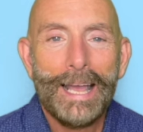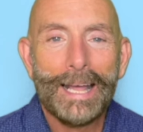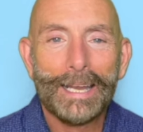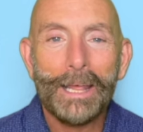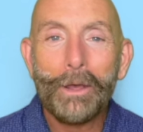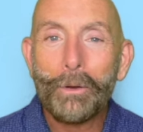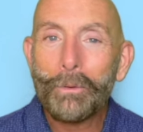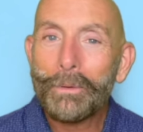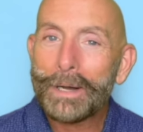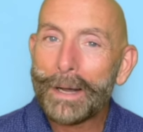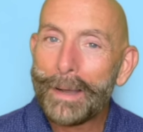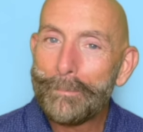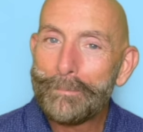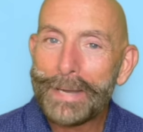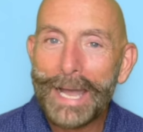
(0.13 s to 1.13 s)
Hello,
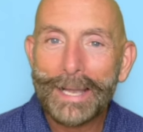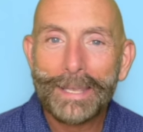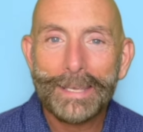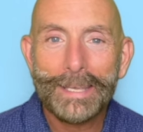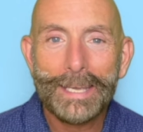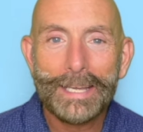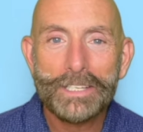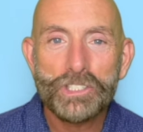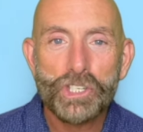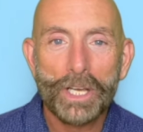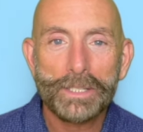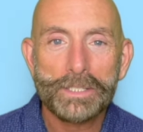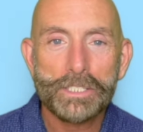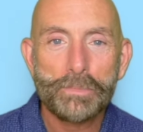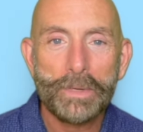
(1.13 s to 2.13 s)
I'm back again,
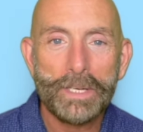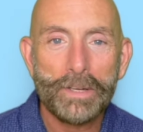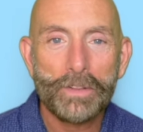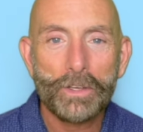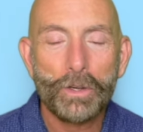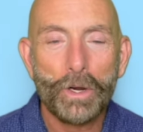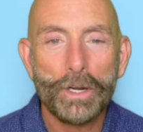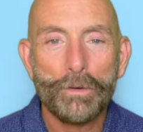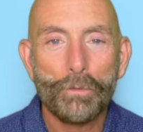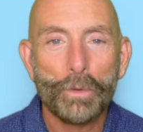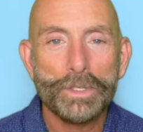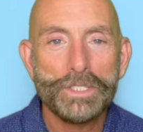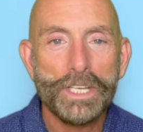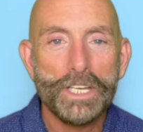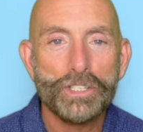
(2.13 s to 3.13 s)
John Laspina, the
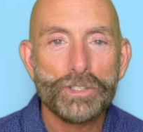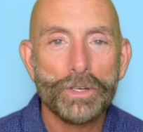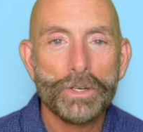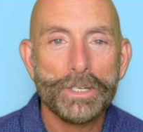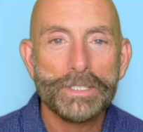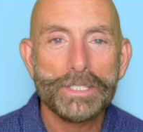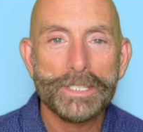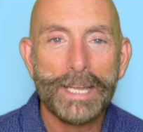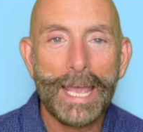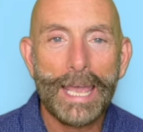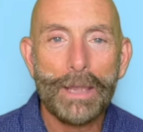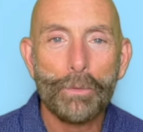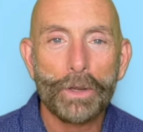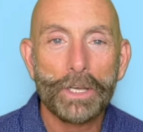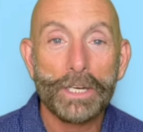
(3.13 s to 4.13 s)
carnivore teacher, and
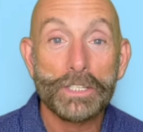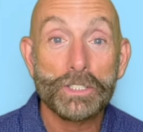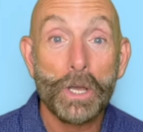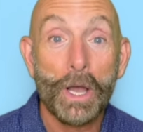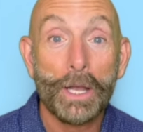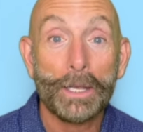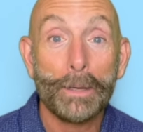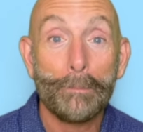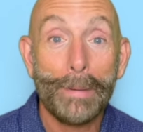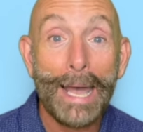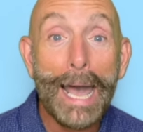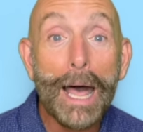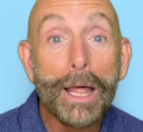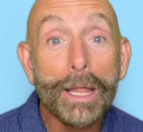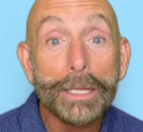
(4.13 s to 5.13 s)
today we're going to talk
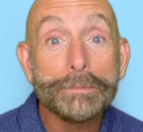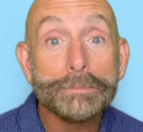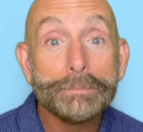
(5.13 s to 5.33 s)
about